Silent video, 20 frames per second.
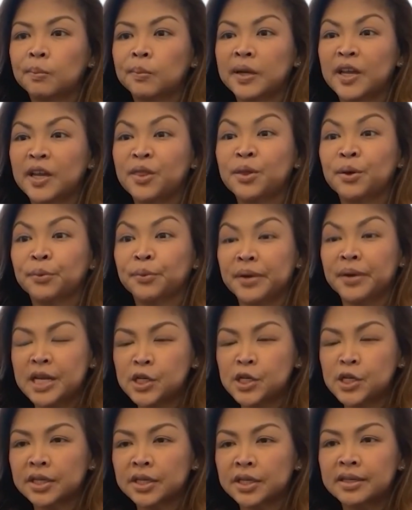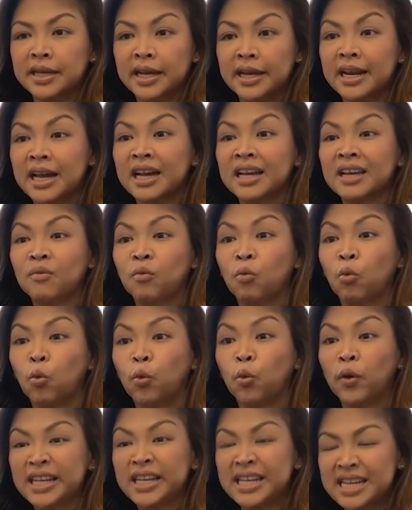in the region, and I have
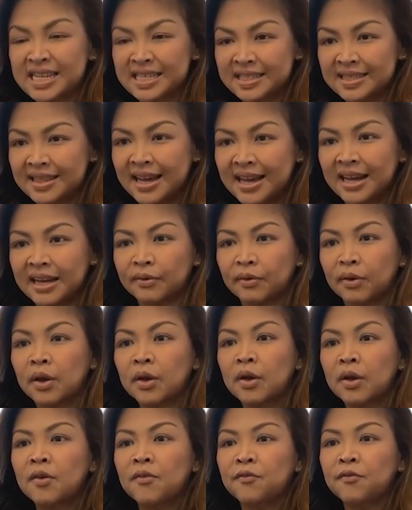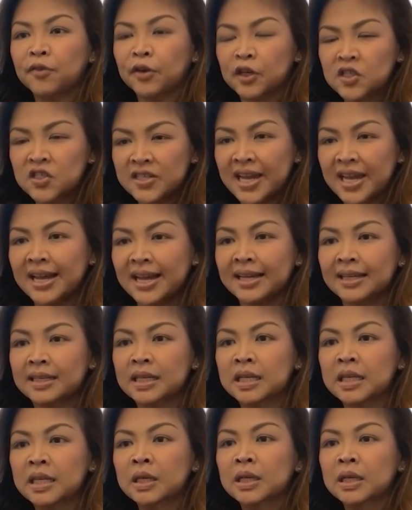witnessed that firsthand.